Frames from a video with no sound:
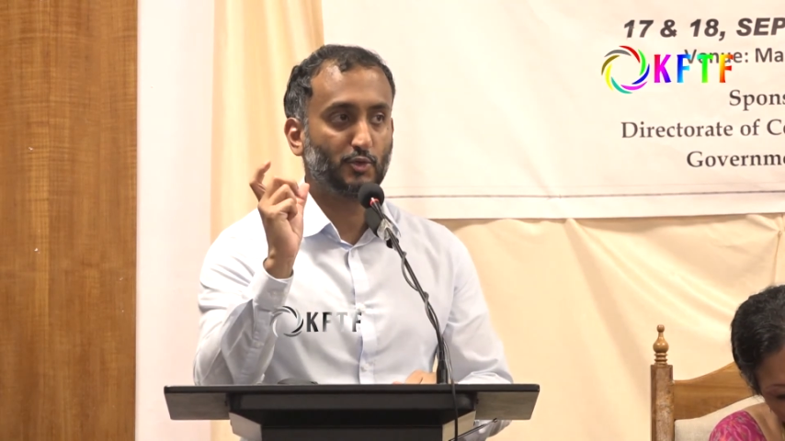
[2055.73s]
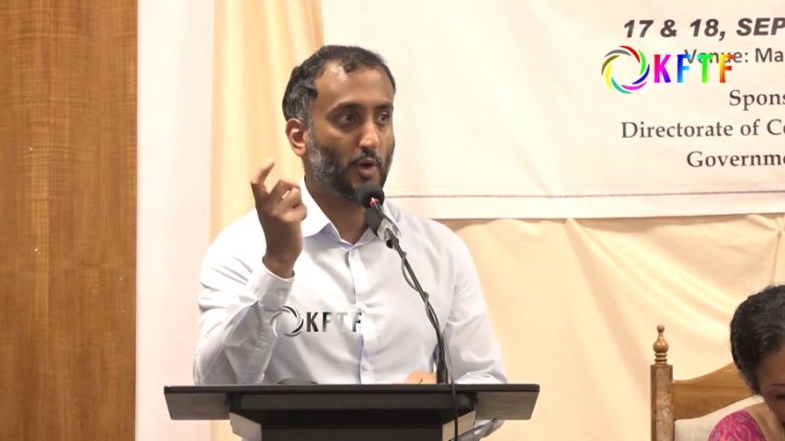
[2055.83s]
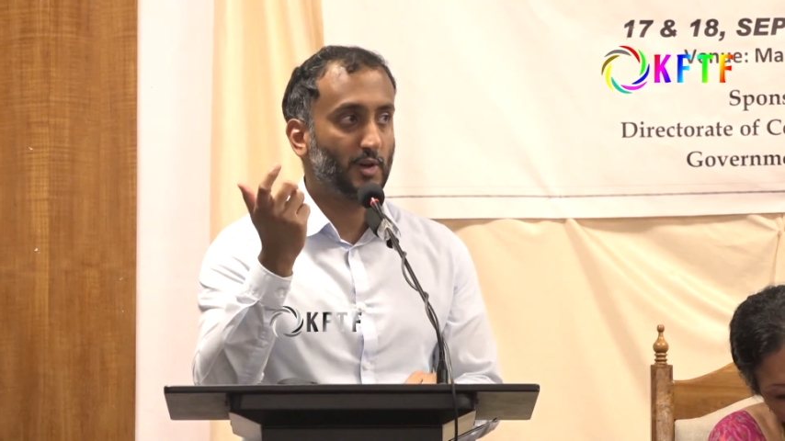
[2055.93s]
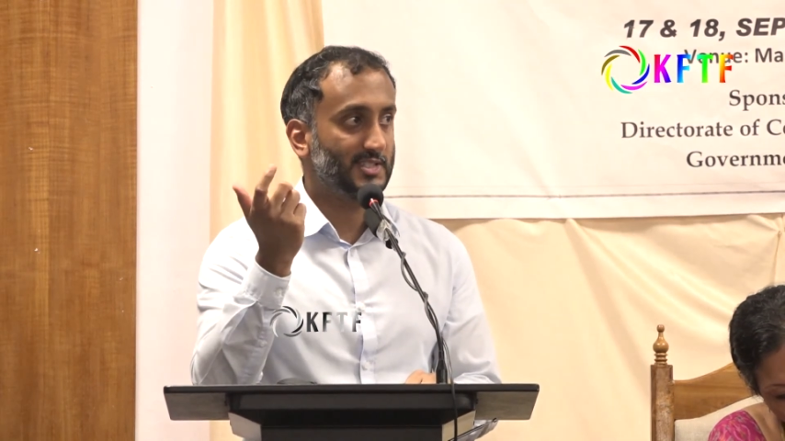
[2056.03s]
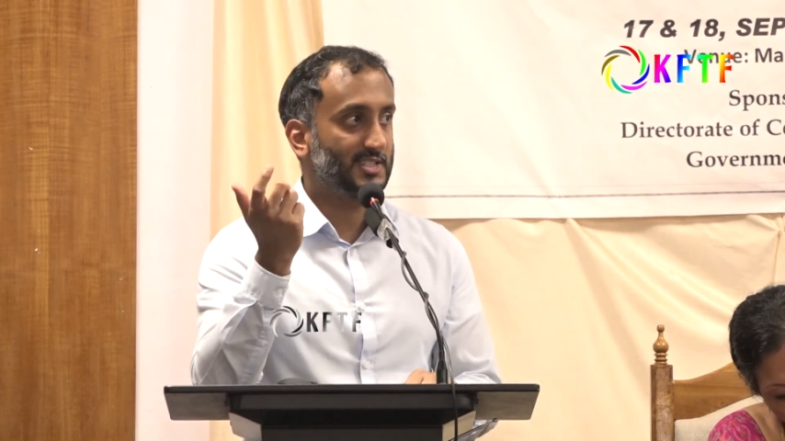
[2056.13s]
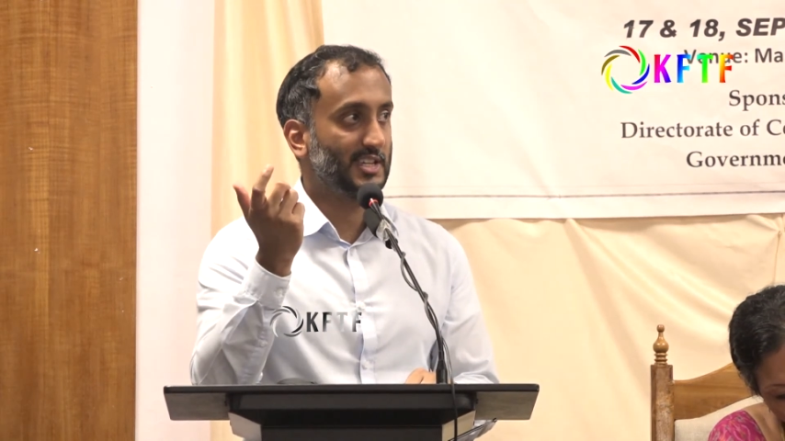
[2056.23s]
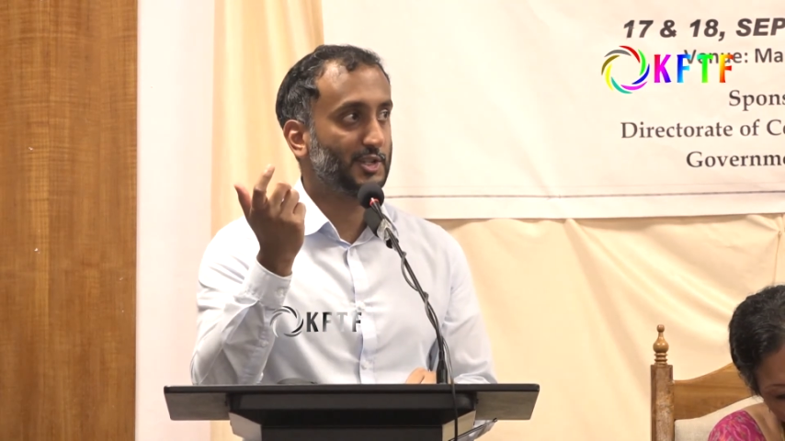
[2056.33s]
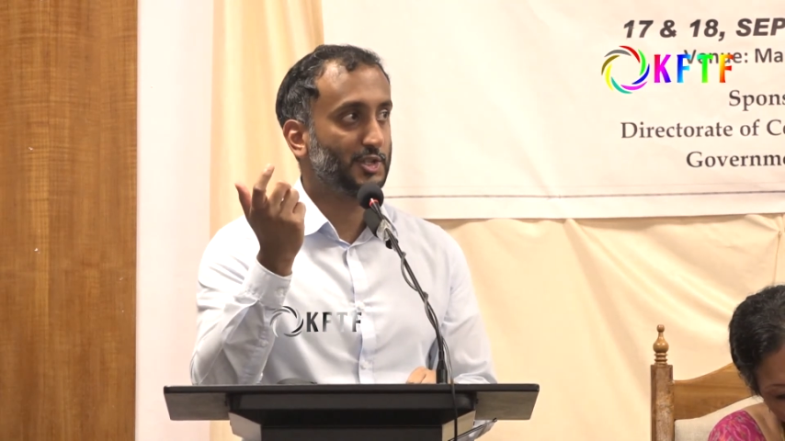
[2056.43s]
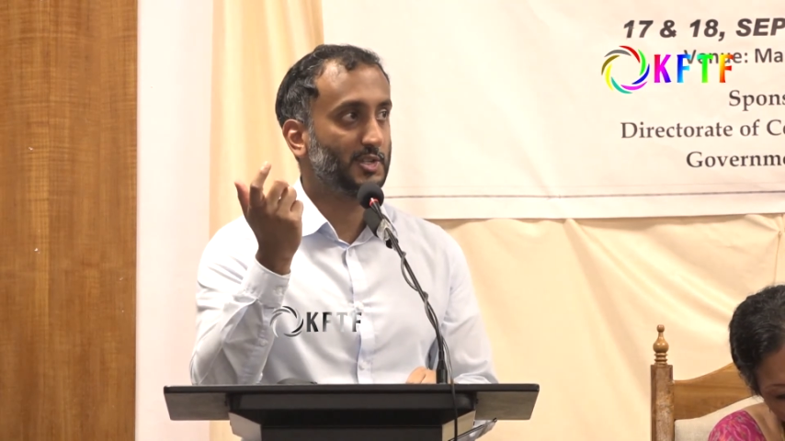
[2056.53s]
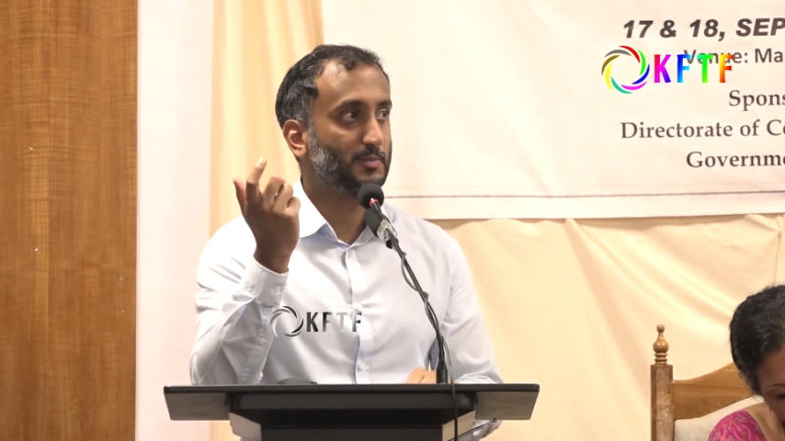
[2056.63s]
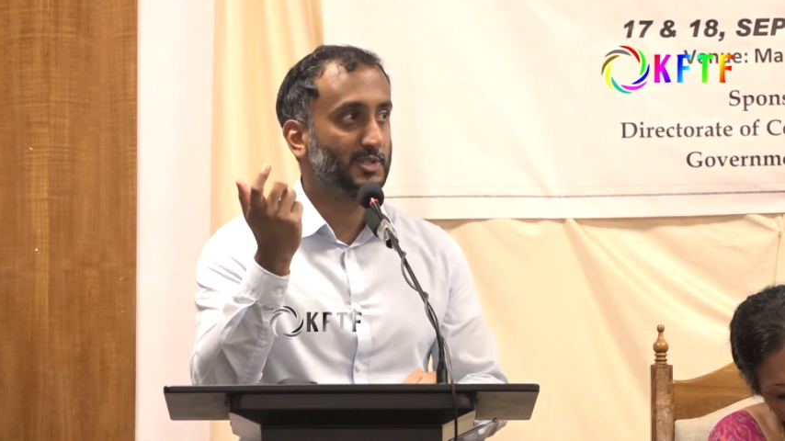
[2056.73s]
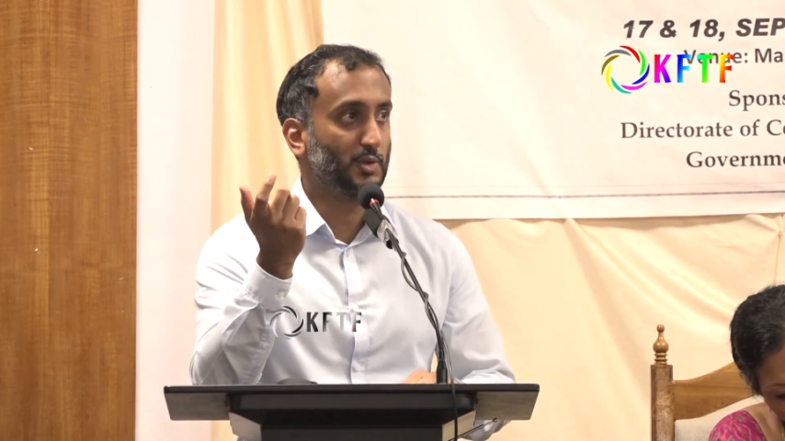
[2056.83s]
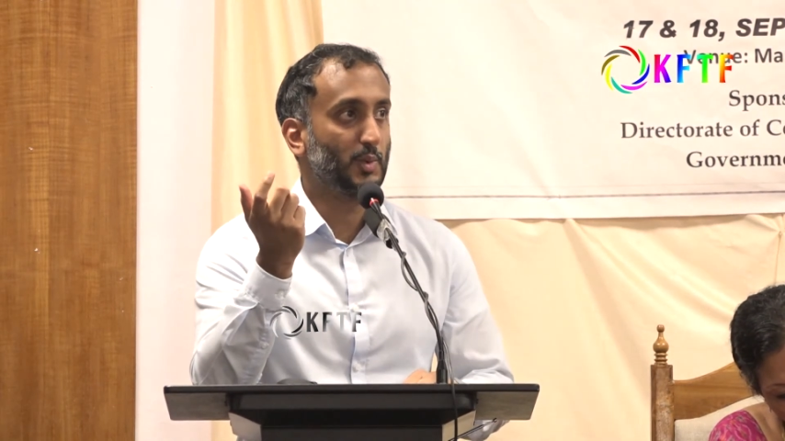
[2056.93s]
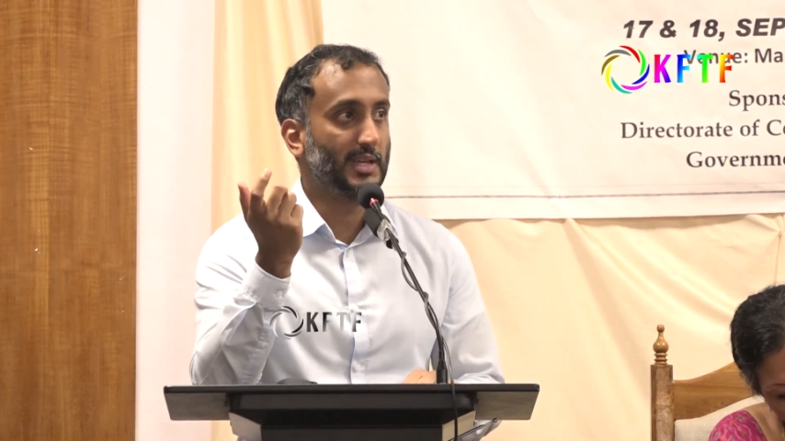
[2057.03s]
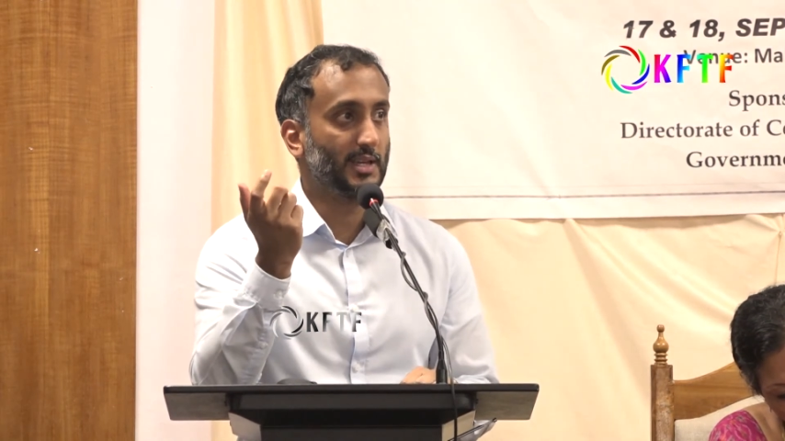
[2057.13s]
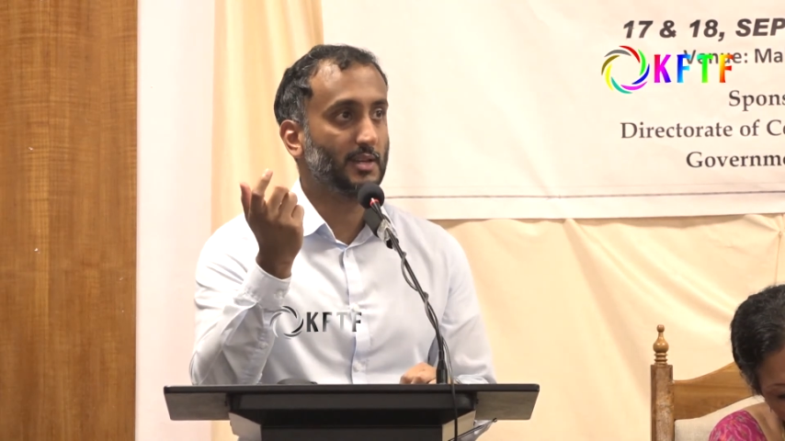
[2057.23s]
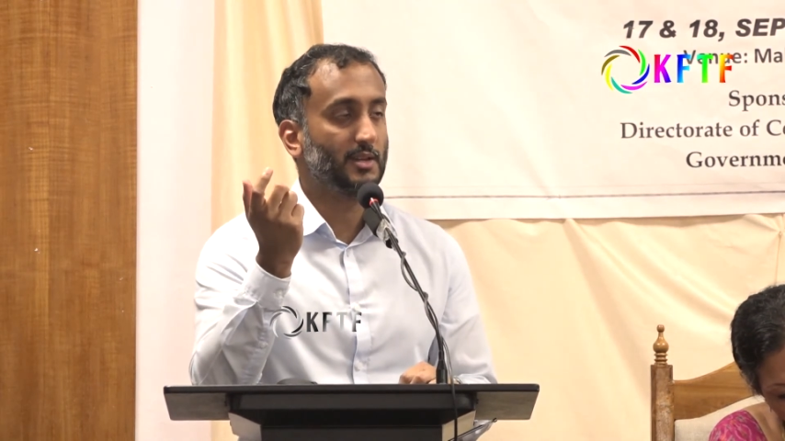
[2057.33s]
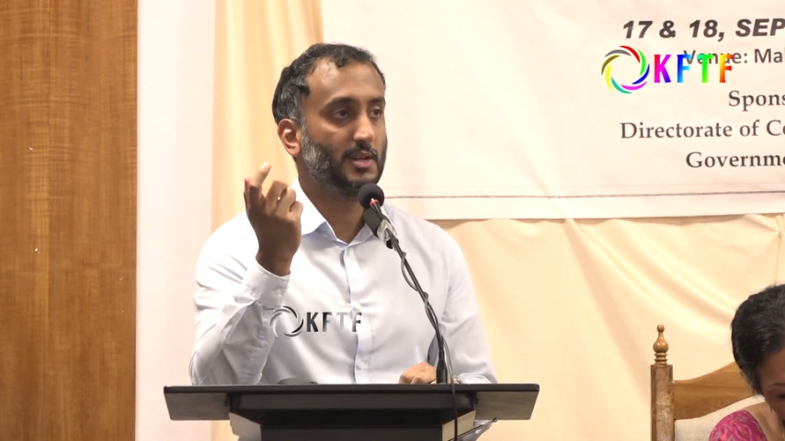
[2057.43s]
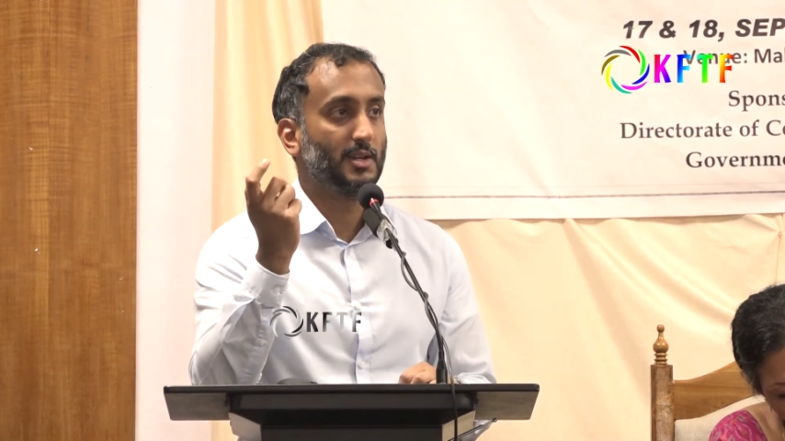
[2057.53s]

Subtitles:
draw a distinction between